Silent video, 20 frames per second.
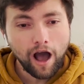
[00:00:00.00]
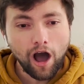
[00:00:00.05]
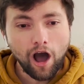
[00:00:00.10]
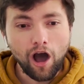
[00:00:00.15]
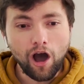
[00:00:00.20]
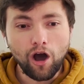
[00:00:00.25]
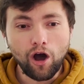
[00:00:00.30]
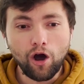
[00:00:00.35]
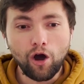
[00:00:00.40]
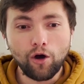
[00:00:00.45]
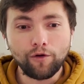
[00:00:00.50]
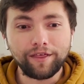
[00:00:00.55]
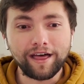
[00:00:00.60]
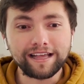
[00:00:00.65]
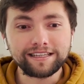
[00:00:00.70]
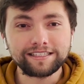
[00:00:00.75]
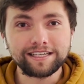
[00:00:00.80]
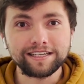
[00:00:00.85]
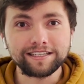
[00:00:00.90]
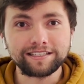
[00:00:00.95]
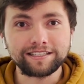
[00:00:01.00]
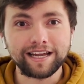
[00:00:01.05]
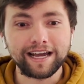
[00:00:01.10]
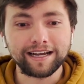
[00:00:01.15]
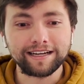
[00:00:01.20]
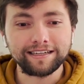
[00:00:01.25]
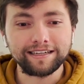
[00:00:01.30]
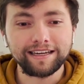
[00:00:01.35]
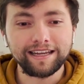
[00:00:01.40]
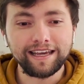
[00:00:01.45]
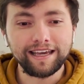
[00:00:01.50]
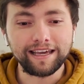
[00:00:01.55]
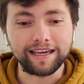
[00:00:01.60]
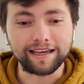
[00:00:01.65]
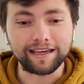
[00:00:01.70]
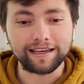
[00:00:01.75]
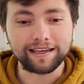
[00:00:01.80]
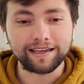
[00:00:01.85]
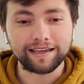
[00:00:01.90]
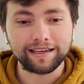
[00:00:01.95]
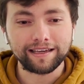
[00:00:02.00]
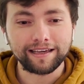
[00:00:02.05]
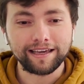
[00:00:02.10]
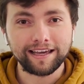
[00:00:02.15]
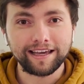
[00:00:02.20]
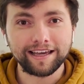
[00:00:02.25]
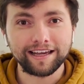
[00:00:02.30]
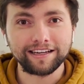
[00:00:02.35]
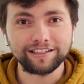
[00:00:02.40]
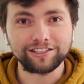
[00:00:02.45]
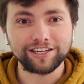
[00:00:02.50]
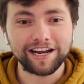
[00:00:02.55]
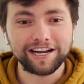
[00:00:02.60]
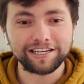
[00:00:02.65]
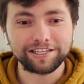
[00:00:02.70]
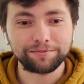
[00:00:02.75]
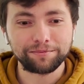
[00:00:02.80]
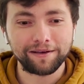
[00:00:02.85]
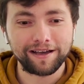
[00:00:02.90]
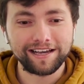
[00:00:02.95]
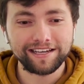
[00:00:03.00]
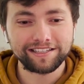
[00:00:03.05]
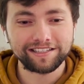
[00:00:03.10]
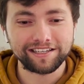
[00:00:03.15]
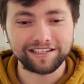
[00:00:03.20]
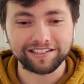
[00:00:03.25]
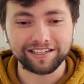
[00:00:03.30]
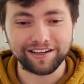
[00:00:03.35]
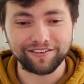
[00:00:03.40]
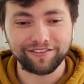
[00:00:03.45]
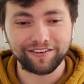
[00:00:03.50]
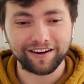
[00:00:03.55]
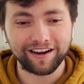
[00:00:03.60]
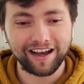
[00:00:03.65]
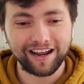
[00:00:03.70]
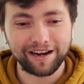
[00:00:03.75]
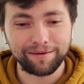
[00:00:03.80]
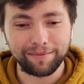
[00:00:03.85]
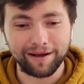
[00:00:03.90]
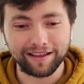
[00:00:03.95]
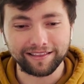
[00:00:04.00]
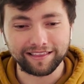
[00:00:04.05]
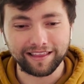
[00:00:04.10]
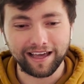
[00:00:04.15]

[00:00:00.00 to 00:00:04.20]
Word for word: Oh, that's his technique. He can change places. I forgot about